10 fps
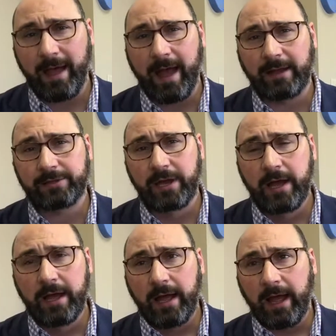match,
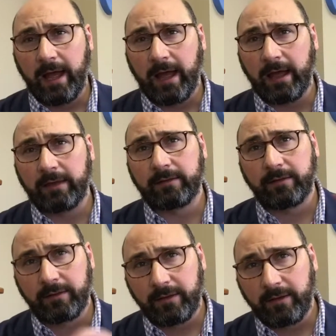and
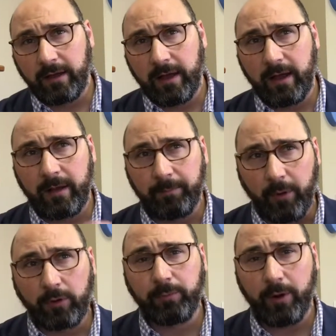
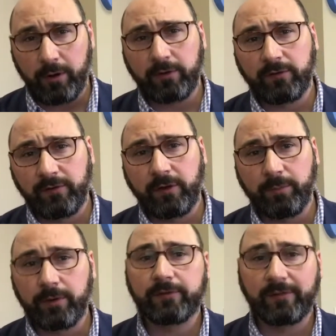both parties feel
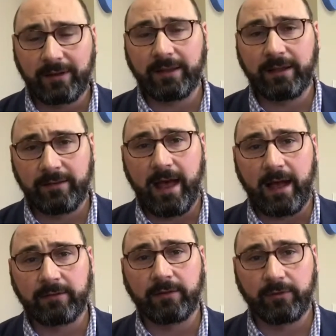personally
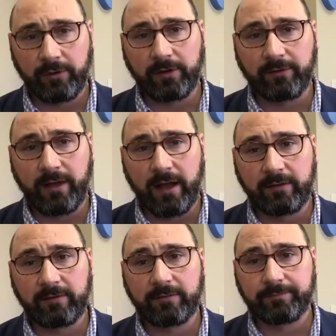attacked and
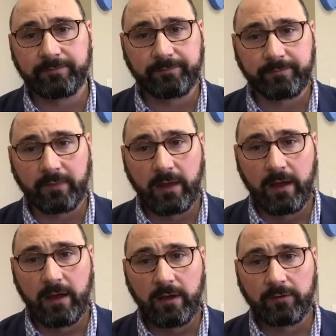criticized.
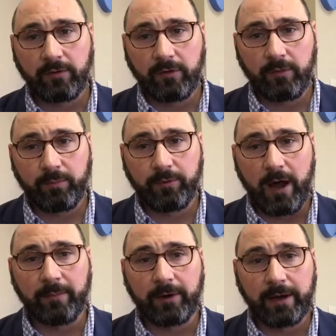So the
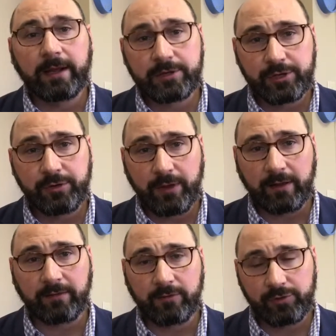primary issue
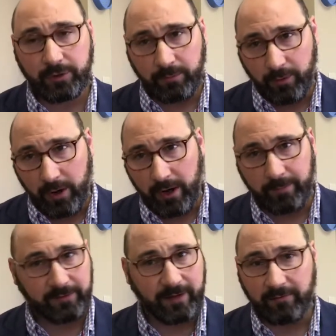that's usually brought up
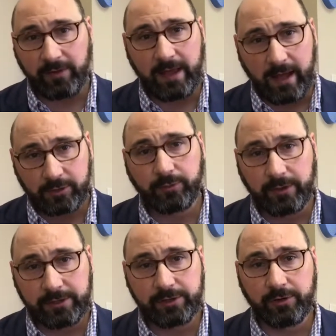is never the actual
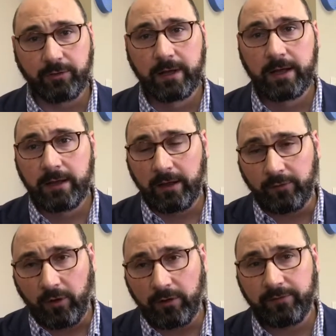issue.
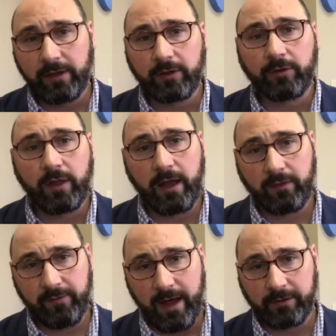It's all of the underlying
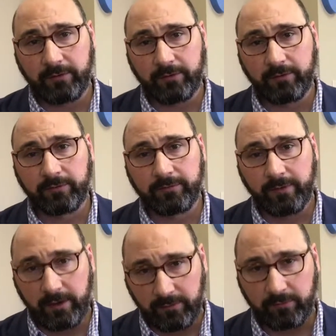factors,
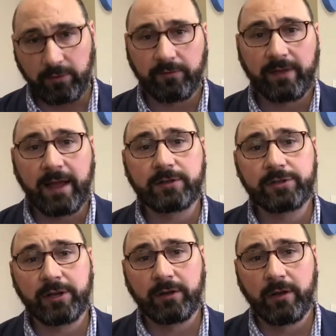the history of
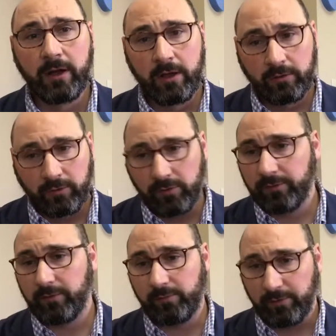tension, two
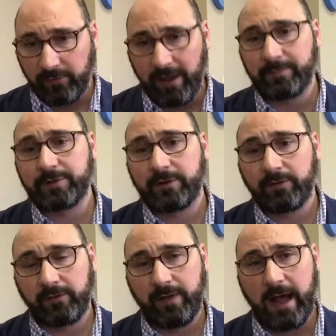different
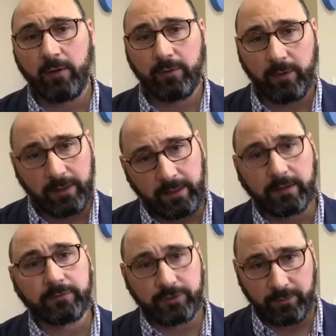perceptions of how and when
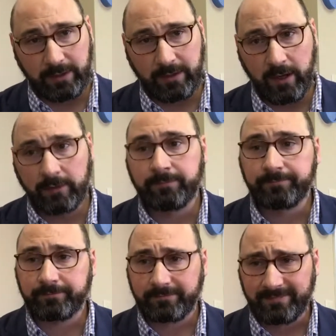things should be done,
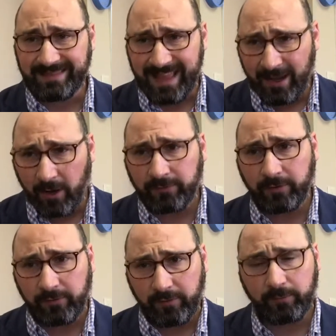and also
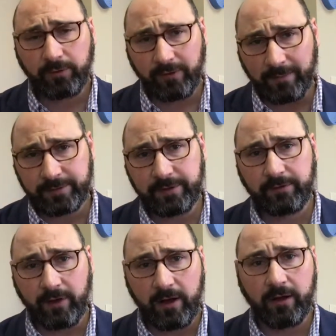different
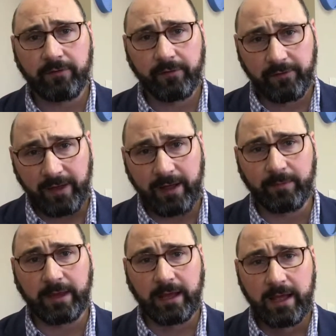perceptions of
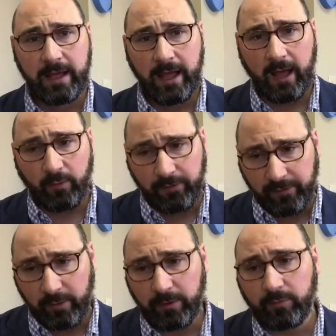family and what
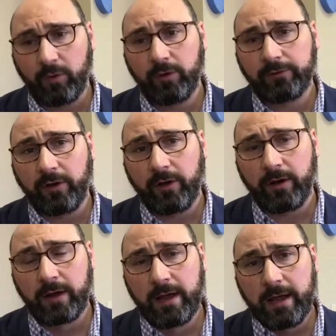family roles
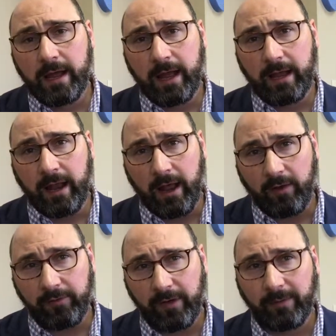are and
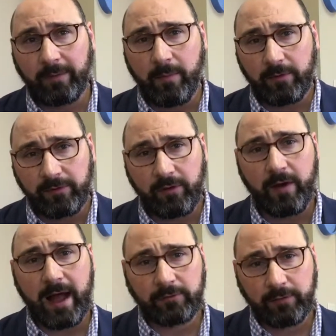how family members
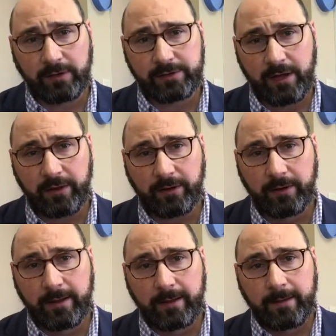interact with each other.
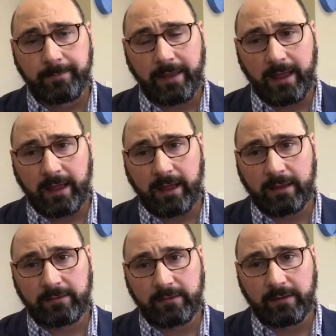
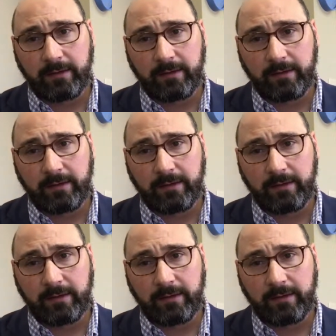And